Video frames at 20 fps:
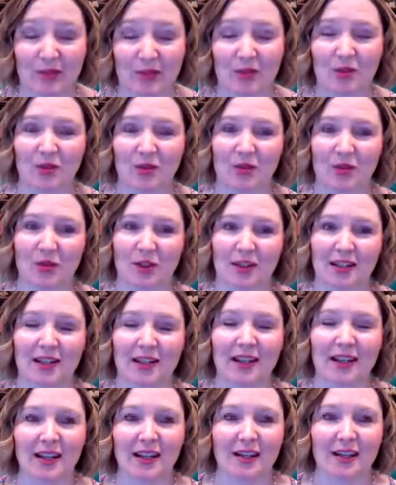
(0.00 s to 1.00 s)
So you could
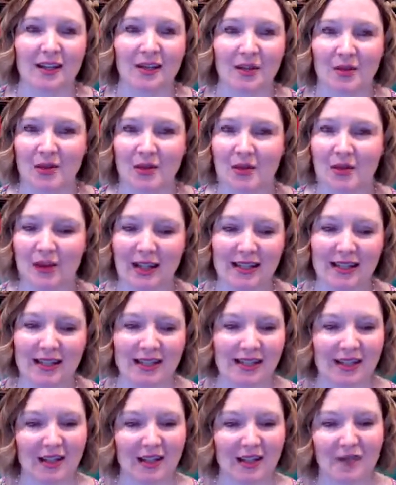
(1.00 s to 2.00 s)
go to your friends
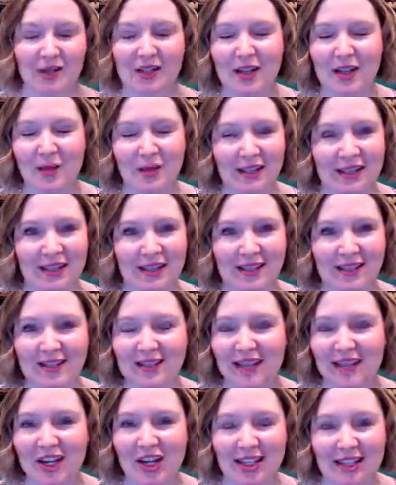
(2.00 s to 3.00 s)
and say, for some
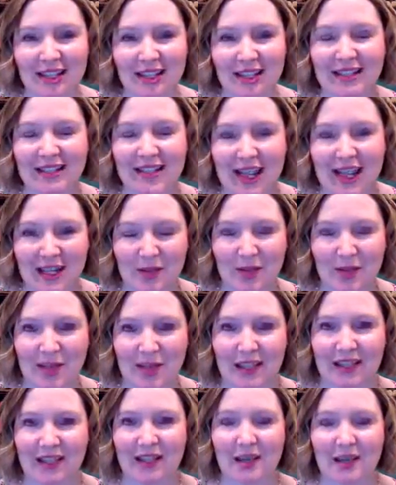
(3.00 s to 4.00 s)
reason, Sarah doesn't like
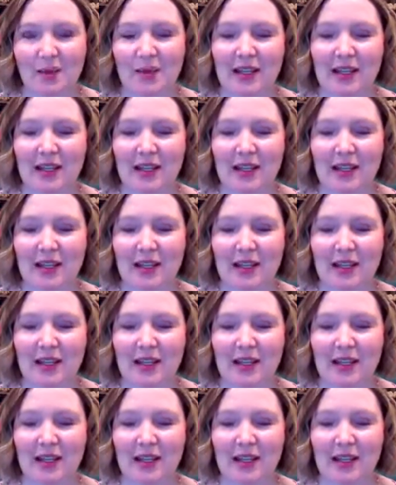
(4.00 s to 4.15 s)
me,